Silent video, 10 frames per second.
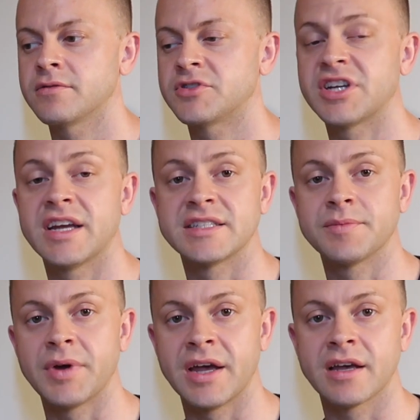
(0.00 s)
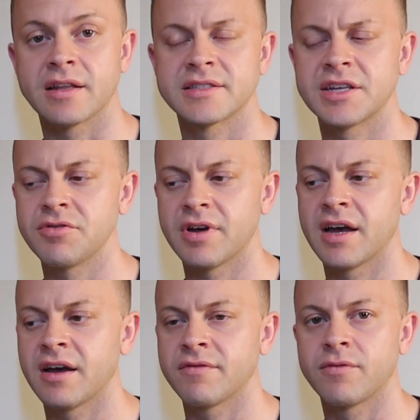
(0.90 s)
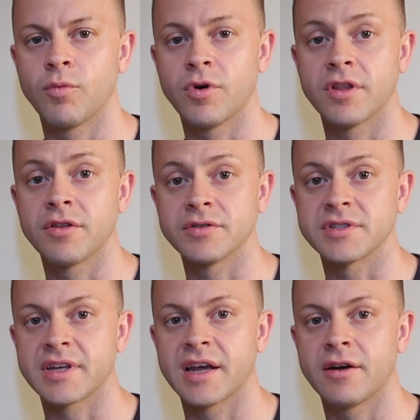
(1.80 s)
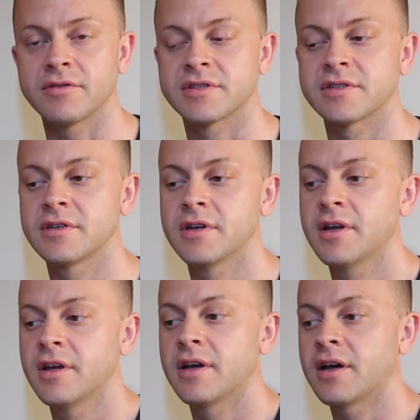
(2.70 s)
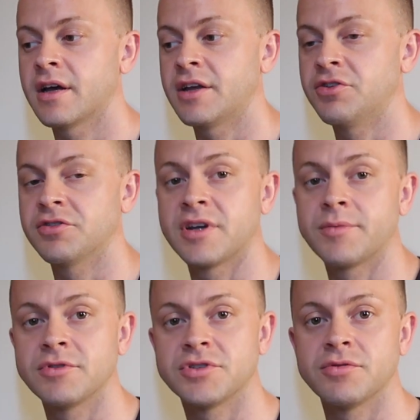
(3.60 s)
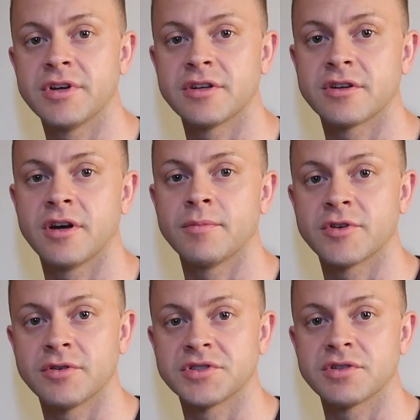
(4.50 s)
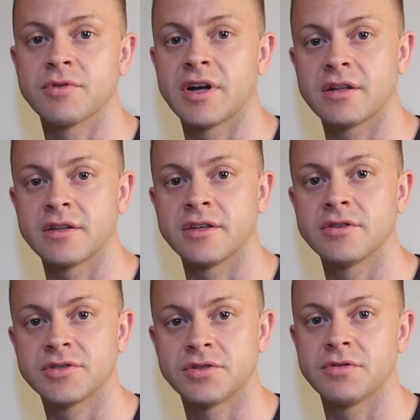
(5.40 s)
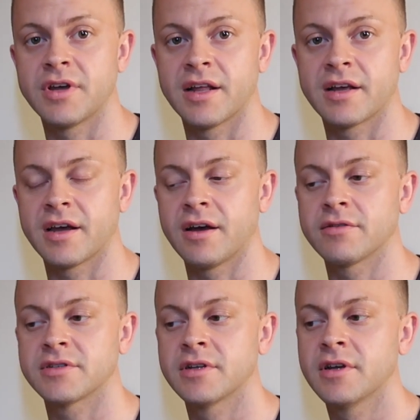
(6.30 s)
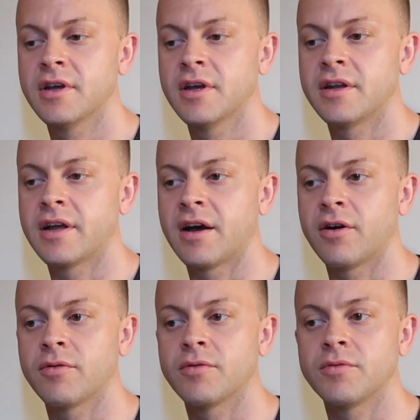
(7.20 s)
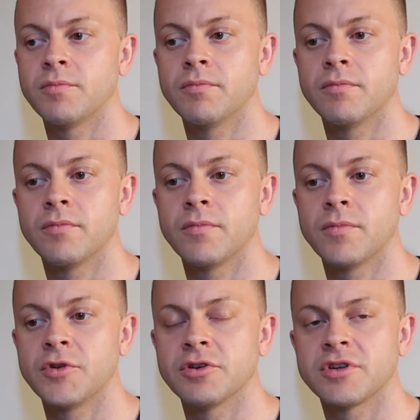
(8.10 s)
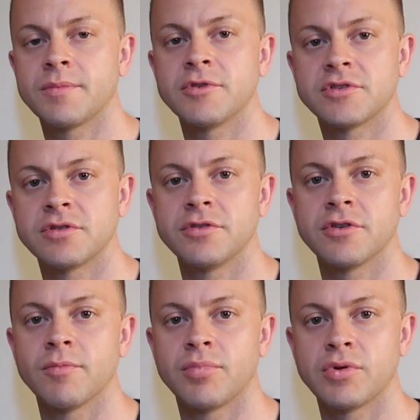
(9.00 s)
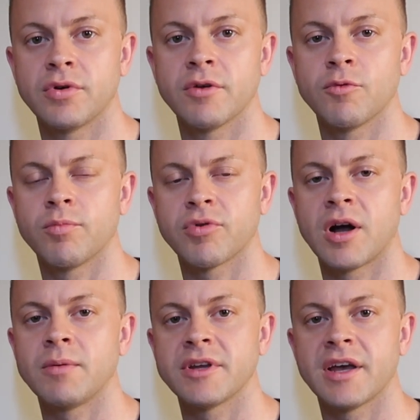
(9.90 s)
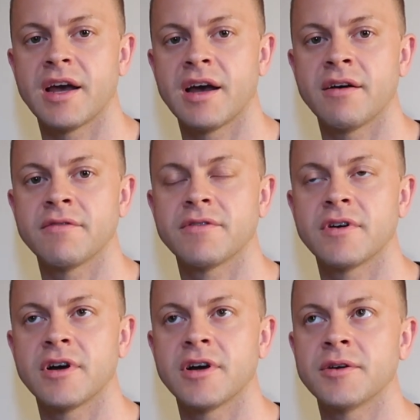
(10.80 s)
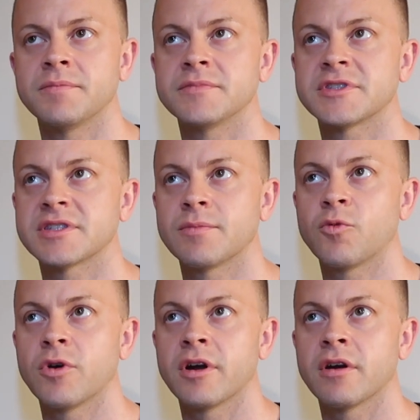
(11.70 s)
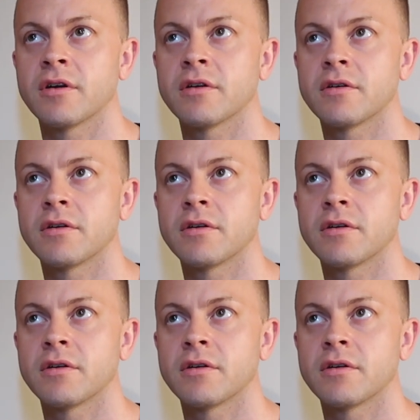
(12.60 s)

Chase Bank. Let's say you have one of those accounts, and your W-2 income goes directly to that account. Now, your W-2, your employer will probably have somewhere